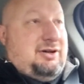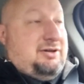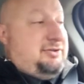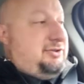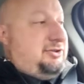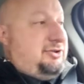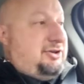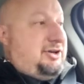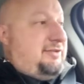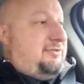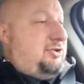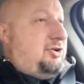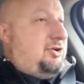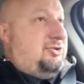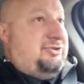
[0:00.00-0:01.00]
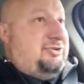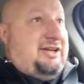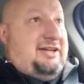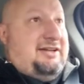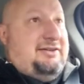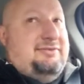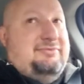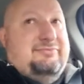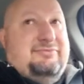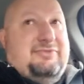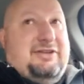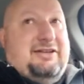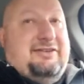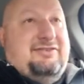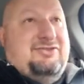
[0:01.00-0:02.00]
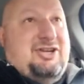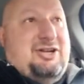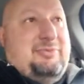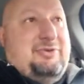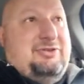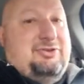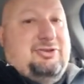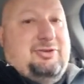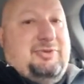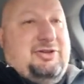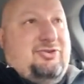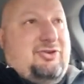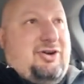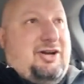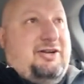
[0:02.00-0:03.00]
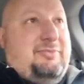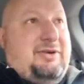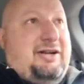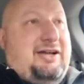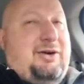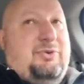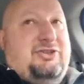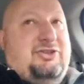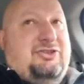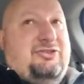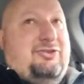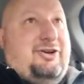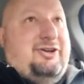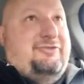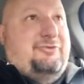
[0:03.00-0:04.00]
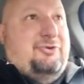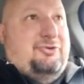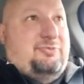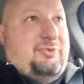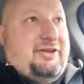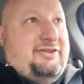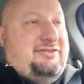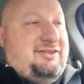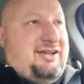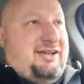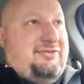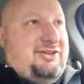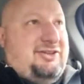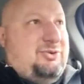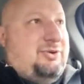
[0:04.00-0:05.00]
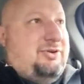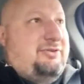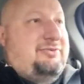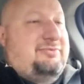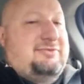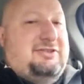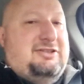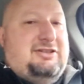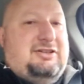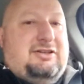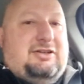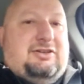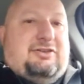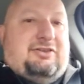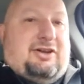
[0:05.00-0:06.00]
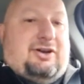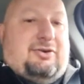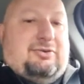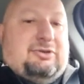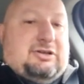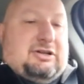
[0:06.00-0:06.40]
you're going to have a long day, ladies and gentlemen. You're going to be crying about how we just lost first place in the AFC North. So